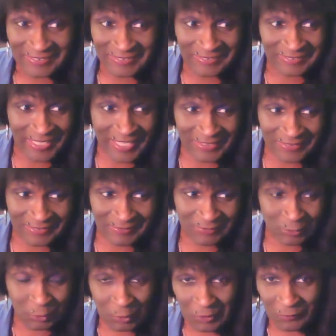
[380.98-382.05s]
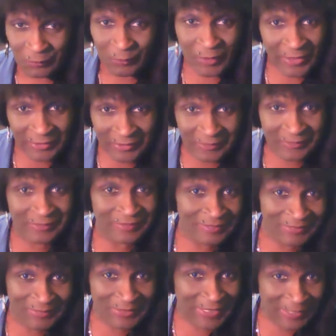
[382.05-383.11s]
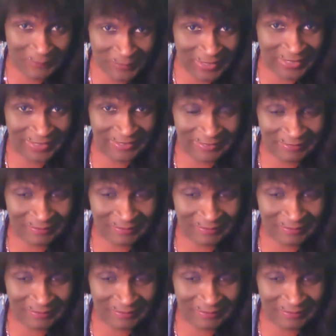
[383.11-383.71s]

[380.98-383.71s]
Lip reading: that sort of runner, which I'm not?